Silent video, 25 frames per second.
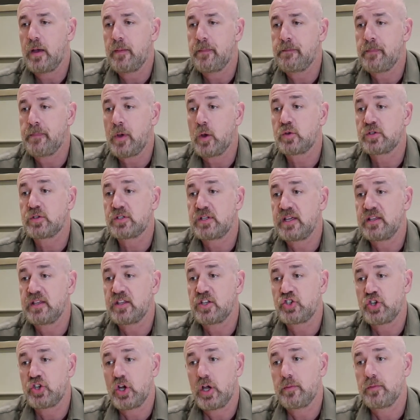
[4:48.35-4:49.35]
Mostly the
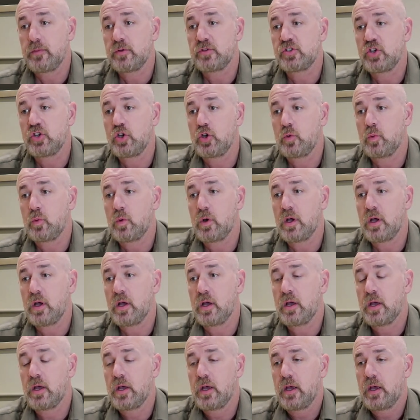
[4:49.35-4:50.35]
Germans who
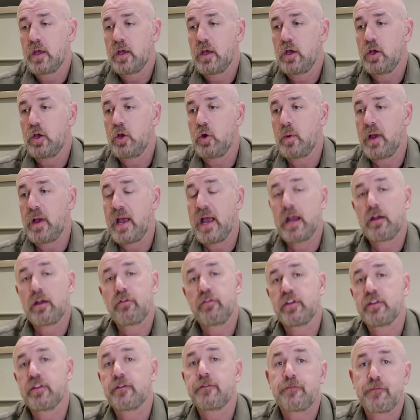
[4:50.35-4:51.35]
were
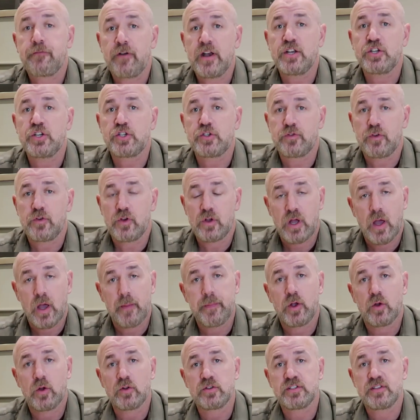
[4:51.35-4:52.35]
angry at the French for
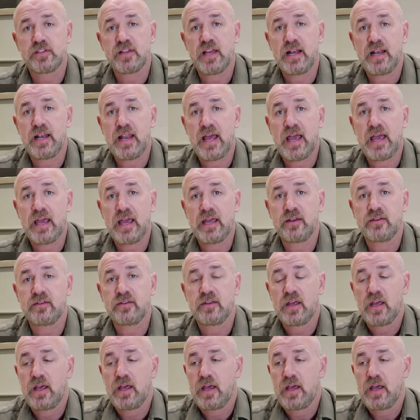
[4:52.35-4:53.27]
coming onto their land.